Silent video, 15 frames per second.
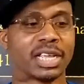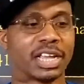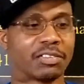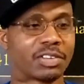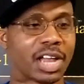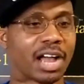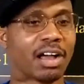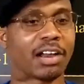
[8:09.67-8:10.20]

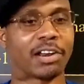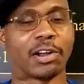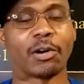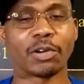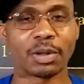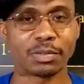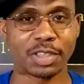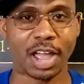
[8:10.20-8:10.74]
If y'all
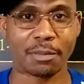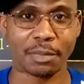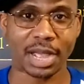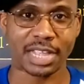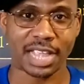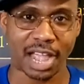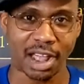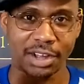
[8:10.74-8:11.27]
know what I'm talking
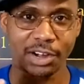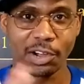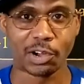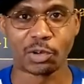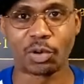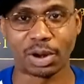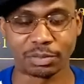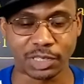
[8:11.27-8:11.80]
about, y'all
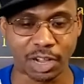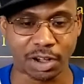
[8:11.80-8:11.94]
know who I'm